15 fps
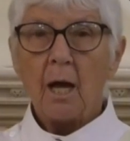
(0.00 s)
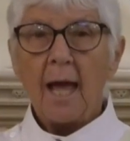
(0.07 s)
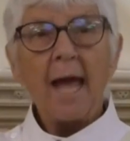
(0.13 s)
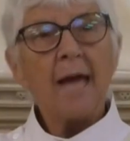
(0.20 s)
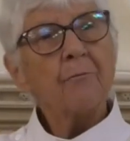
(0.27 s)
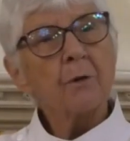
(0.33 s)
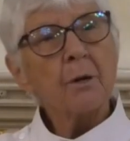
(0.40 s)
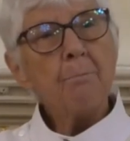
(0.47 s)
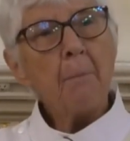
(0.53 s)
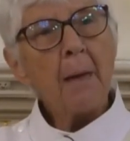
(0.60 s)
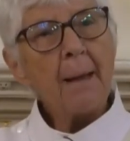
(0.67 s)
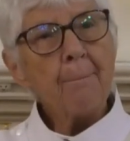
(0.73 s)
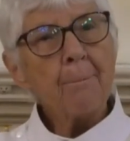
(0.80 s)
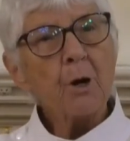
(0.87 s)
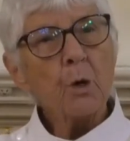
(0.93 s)
And
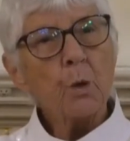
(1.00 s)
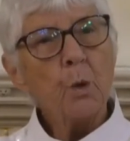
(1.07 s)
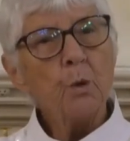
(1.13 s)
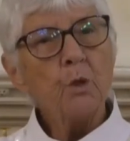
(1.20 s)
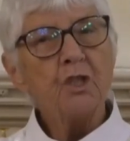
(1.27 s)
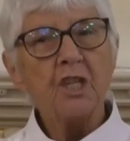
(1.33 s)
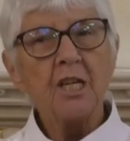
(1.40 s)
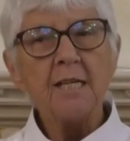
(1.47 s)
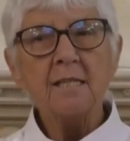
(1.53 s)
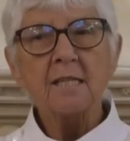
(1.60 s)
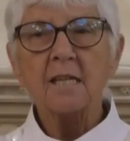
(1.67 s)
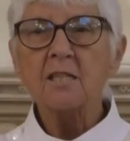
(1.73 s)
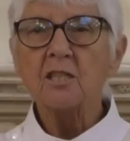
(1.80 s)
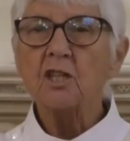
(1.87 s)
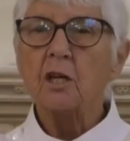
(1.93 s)
remember who
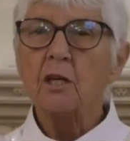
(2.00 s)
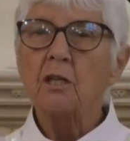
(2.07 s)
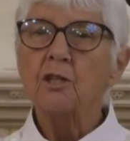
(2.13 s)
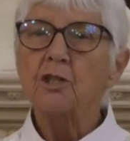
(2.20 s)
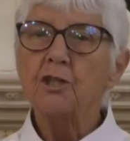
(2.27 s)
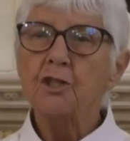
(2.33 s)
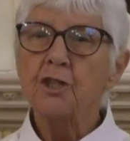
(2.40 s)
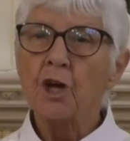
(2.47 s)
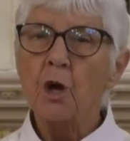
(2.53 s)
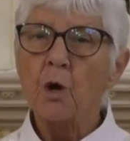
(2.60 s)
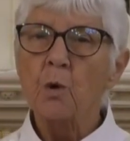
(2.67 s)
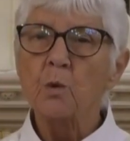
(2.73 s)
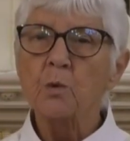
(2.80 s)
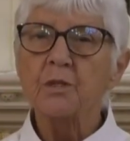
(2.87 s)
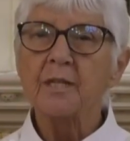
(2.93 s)
Jesus
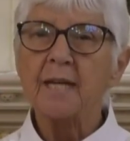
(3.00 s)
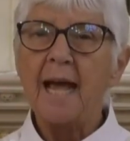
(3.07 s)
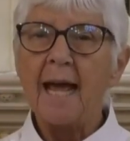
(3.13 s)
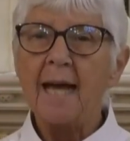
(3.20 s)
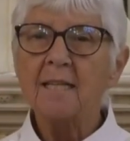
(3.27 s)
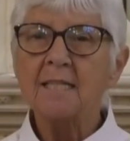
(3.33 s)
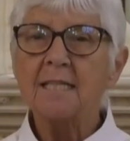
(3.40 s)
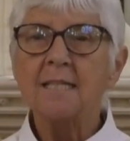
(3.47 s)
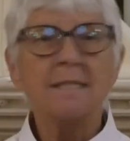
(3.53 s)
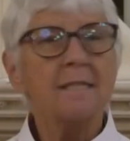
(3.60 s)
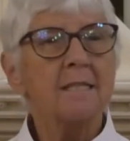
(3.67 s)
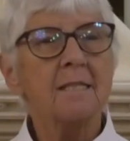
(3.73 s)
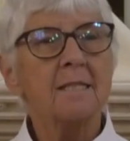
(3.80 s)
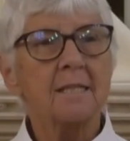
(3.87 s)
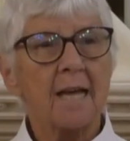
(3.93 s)
chose as his
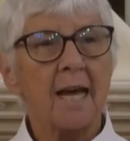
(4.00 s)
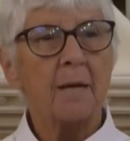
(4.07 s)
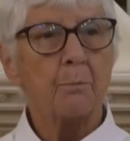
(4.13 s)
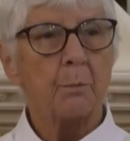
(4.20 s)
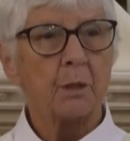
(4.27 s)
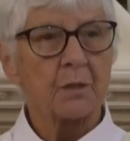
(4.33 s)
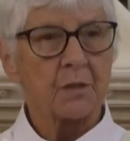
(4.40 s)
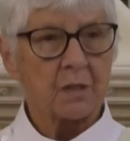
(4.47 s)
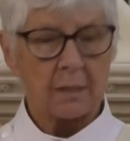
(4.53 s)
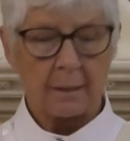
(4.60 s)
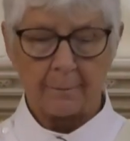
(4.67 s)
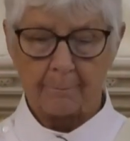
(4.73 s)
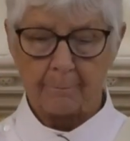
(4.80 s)
disciples.